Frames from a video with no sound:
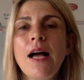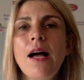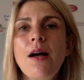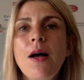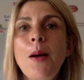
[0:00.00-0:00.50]

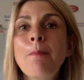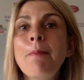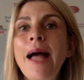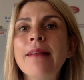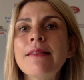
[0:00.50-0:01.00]

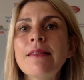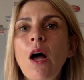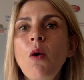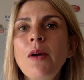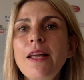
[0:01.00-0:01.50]
And
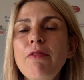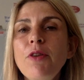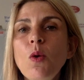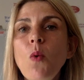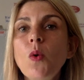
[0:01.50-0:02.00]
now if
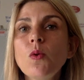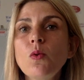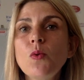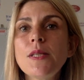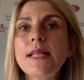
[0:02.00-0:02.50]
you want
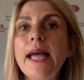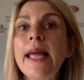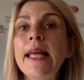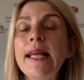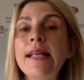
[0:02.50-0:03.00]
to
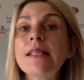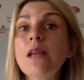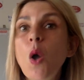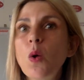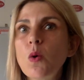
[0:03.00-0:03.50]
say it's
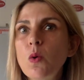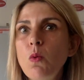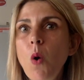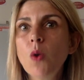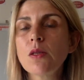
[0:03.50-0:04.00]
a
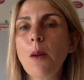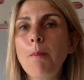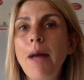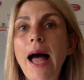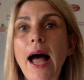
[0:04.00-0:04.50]
quarter
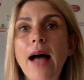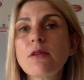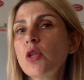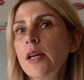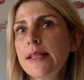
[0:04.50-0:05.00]

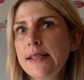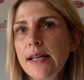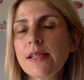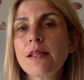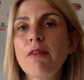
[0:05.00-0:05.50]
past
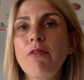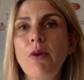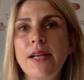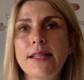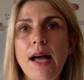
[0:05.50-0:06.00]
6,
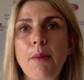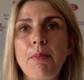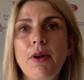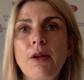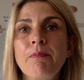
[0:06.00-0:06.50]
for
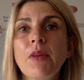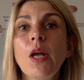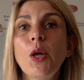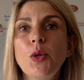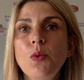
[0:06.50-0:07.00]
example,
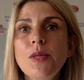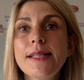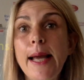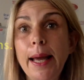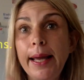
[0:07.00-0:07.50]
you
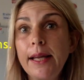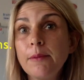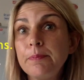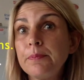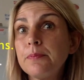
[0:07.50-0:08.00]

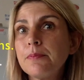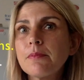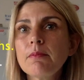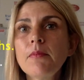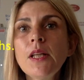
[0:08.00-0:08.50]
say
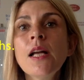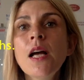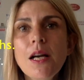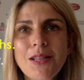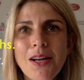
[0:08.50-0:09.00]

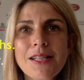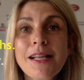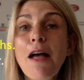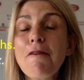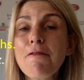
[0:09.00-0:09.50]
het is
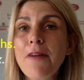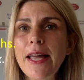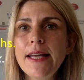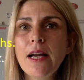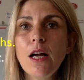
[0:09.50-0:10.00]

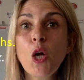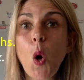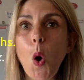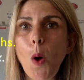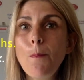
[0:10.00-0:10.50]

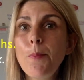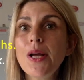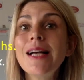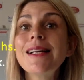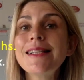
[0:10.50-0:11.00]
4 op
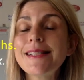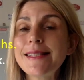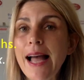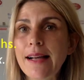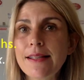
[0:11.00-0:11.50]

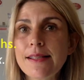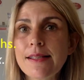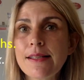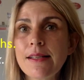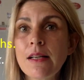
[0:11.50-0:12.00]

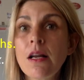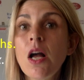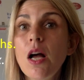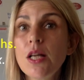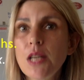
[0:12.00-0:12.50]
6.
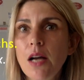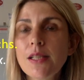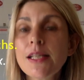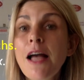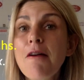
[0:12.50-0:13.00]
Het
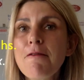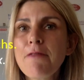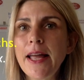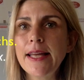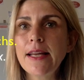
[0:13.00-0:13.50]
is
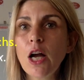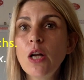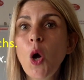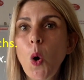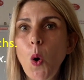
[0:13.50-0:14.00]

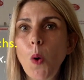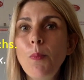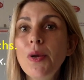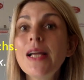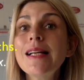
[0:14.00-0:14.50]
4
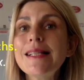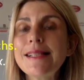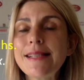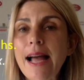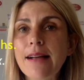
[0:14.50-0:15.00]
op
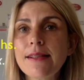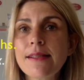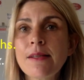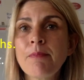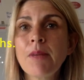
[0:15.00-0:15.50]
6.